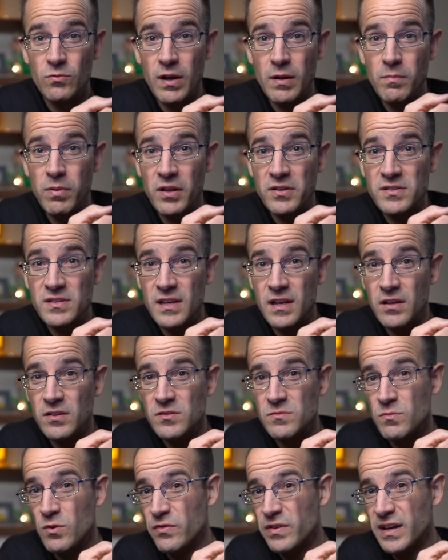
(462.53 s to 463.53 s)
red blood
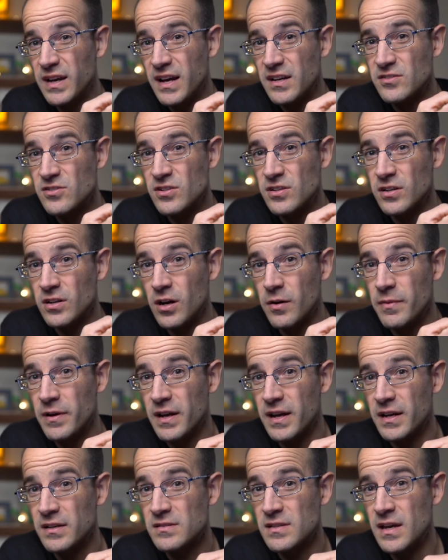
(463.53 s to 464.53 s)
cells moving oxygen, carbon
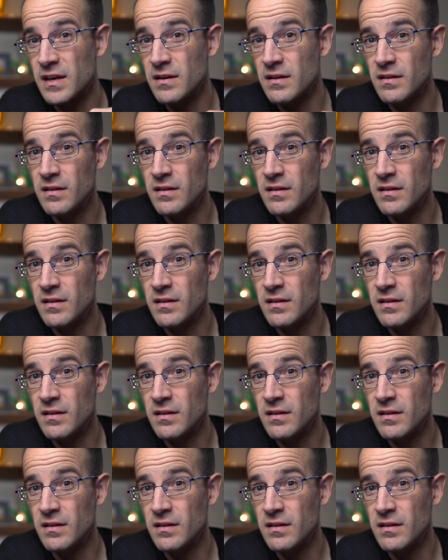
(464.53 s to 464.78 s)
dioxide;